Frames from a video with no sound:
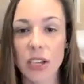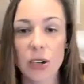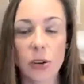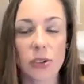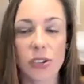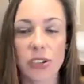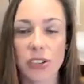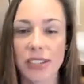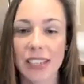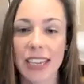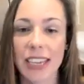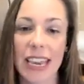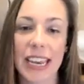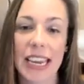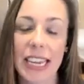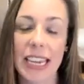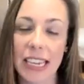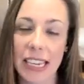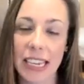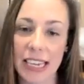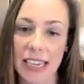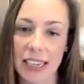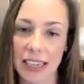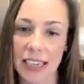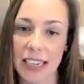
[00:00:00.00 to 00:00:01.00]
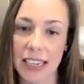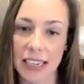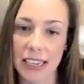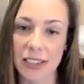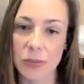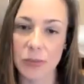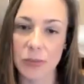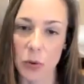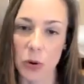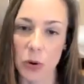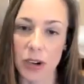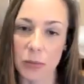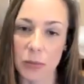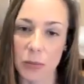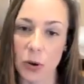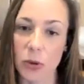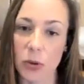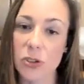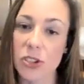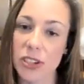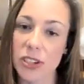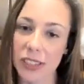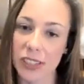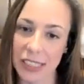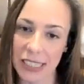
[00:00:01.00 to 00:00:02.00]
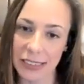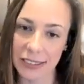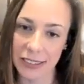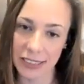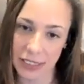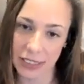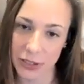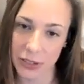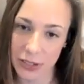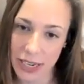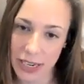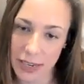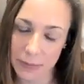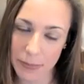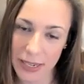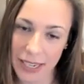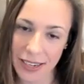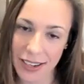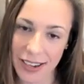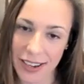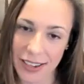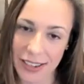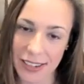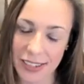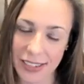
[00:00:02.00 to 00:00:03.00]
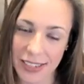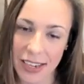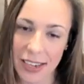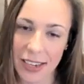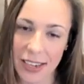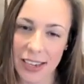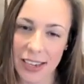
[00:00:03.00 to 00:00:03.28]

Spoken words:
just getting kids more emotionally literate, because